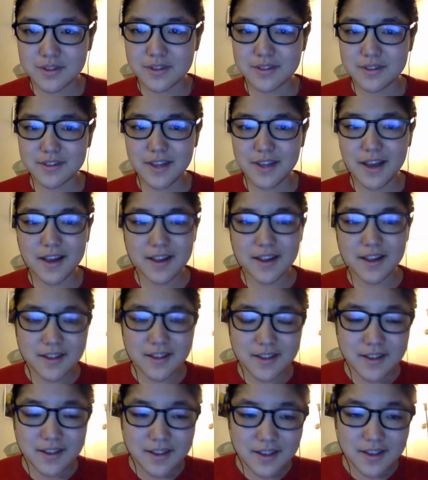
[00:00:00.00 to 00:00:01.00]
yeah.
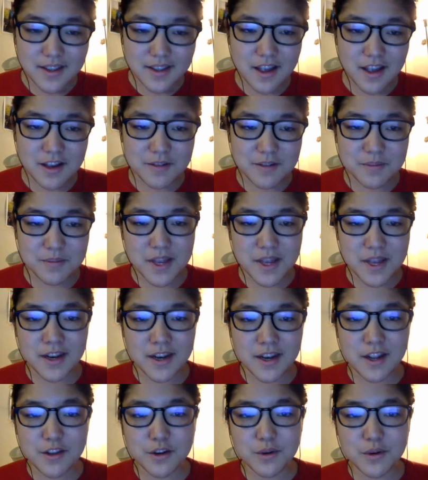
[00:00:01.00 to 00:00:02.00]
And
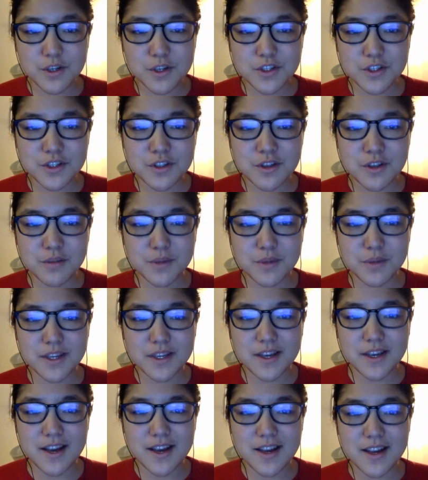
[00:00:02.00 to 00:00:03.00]
another question that we
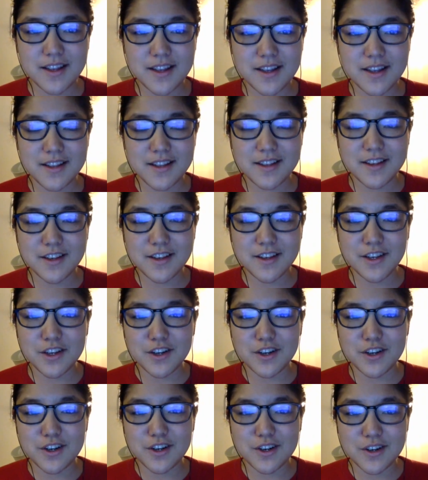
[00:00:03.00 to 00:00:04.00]
got in
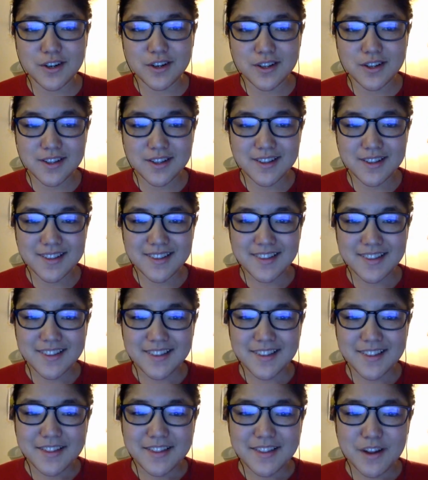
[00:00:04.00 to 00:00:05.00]
Gitter,
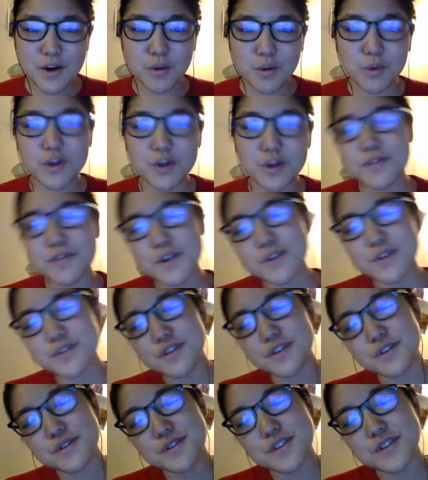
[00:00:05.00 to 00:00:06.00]
are
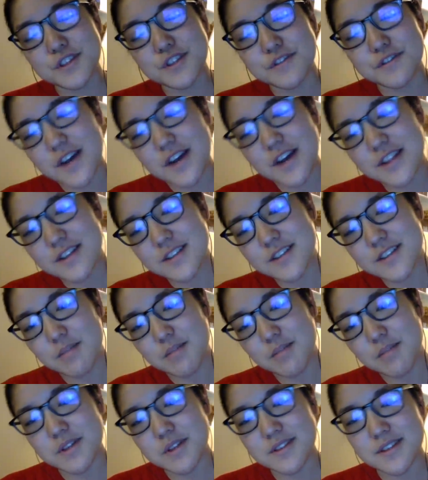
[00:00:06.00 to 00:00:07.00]
workflows used to define the
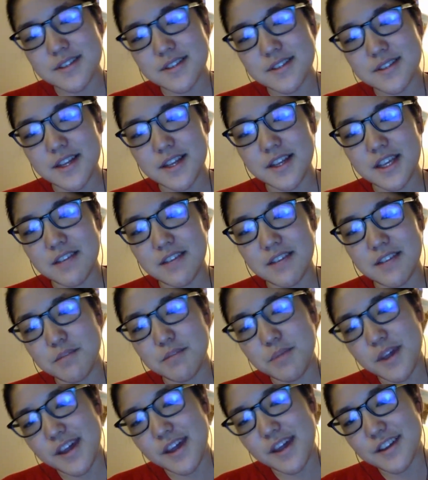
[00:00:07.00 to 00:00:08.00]
templates inside a given
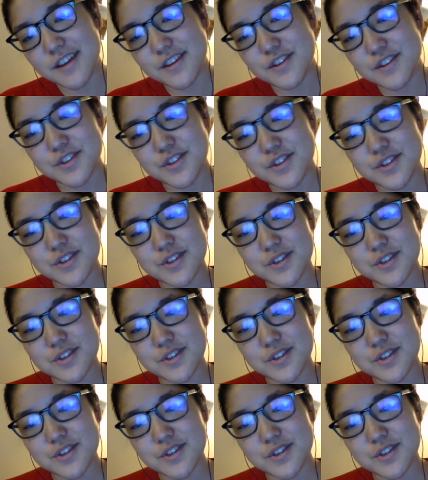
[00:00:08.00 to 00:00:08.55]
page,